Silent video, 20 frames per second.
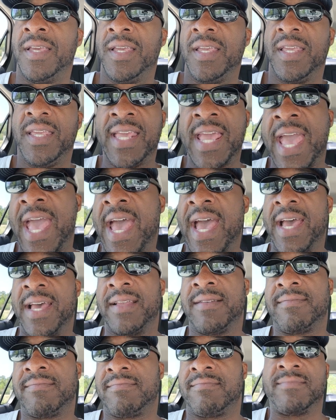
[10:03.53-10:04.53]
yeah,
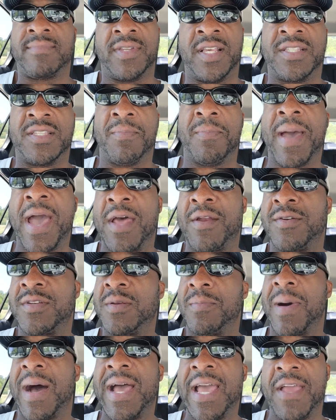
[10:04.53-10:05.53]
does it matter to
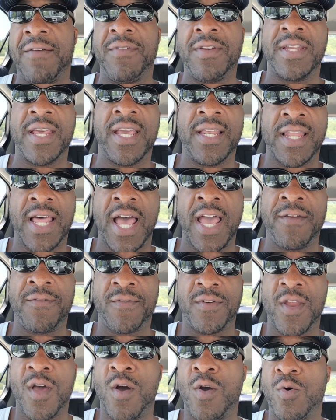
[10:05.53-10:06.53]
my everyday life?
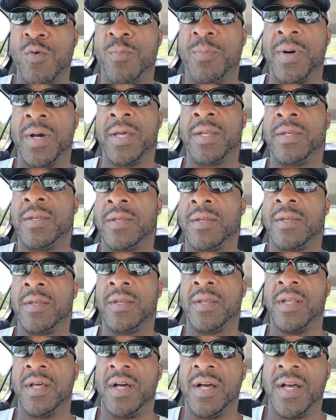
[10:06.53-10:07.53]
No, but
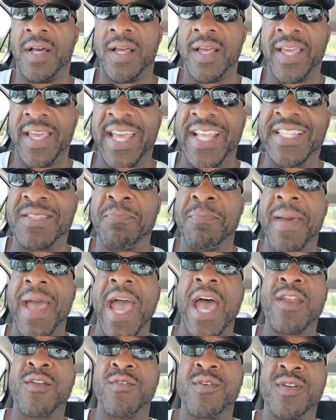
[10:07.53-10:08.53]
it's
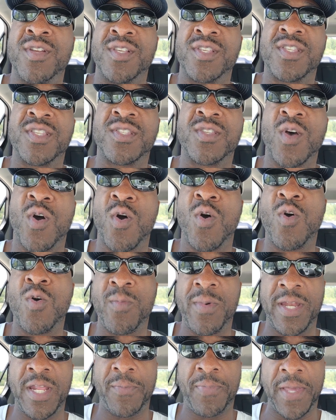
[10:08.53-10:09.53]
mattering to so
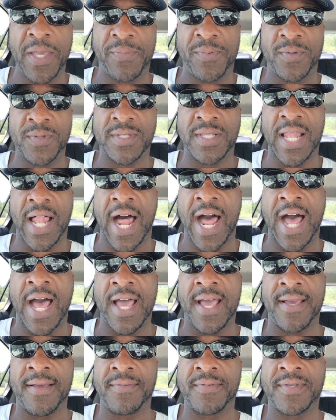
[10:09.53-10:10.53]
many people's
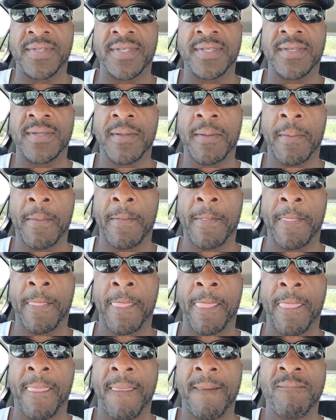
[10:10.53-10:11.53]
lives
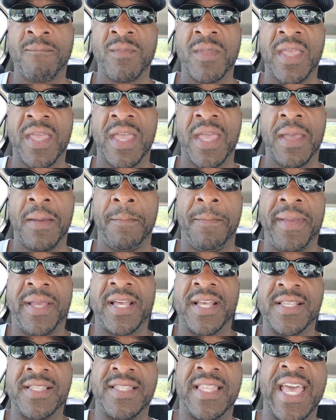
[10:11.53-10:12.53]

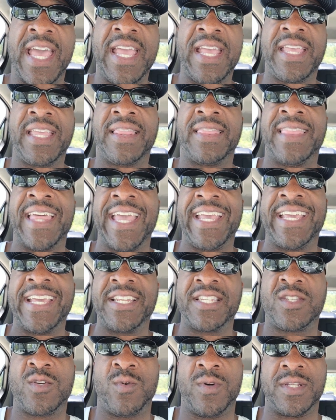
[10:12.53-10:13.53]
because they get
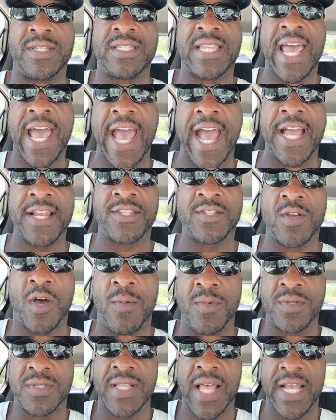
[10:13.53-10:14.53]
to attach
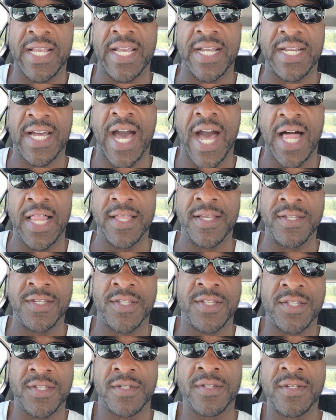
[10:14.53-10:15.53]
almost like a
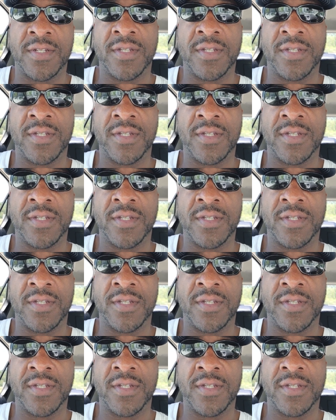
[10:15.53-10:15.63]
college